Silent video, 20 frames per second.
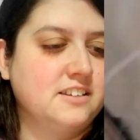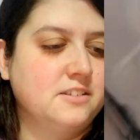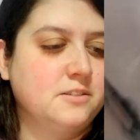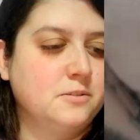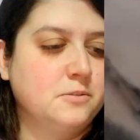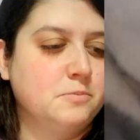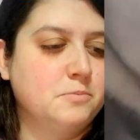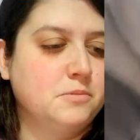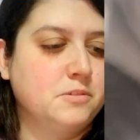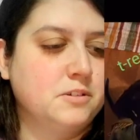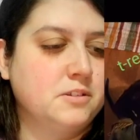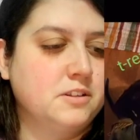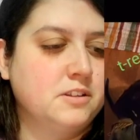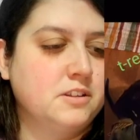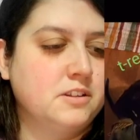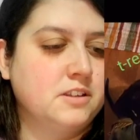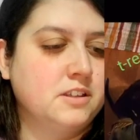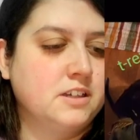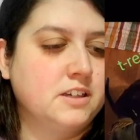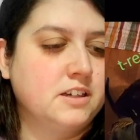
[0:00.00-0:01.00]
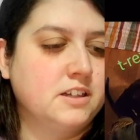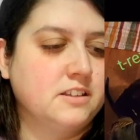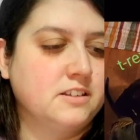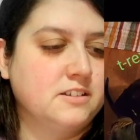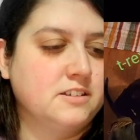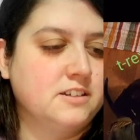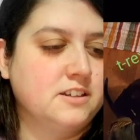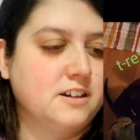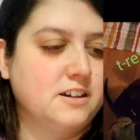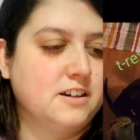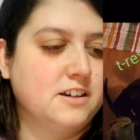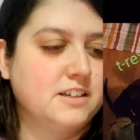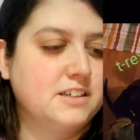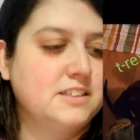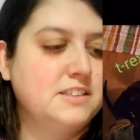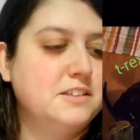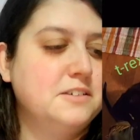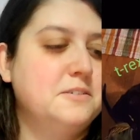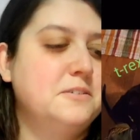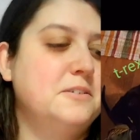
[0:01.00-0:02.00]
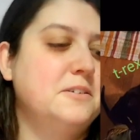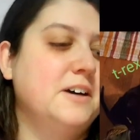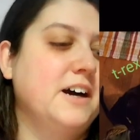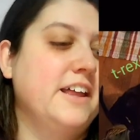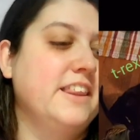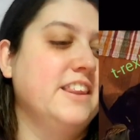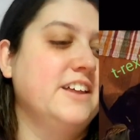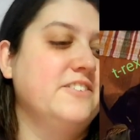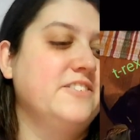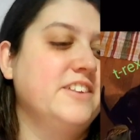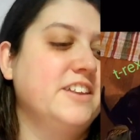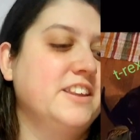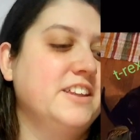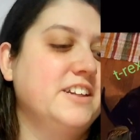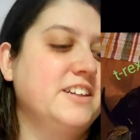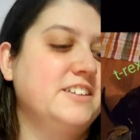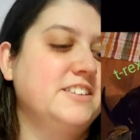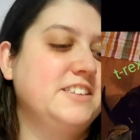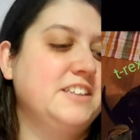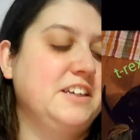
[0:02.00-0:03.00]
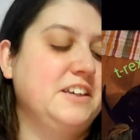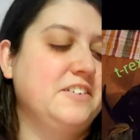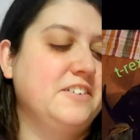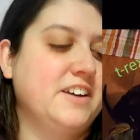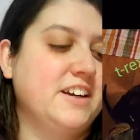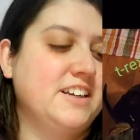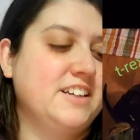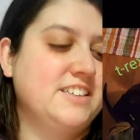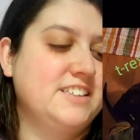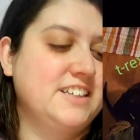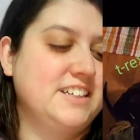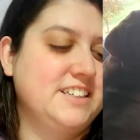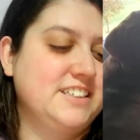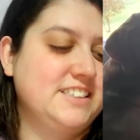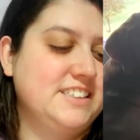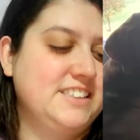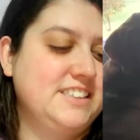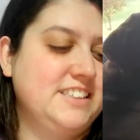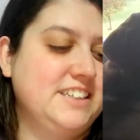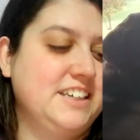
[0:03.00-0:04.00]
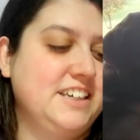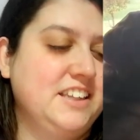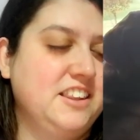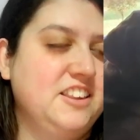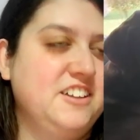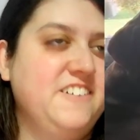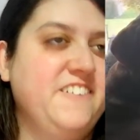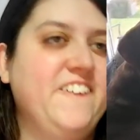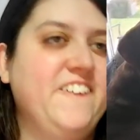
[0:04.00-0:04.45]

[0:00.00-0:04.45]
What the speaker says: the, both of the color dogs. Oh, I love the little T-Rex and his teeth.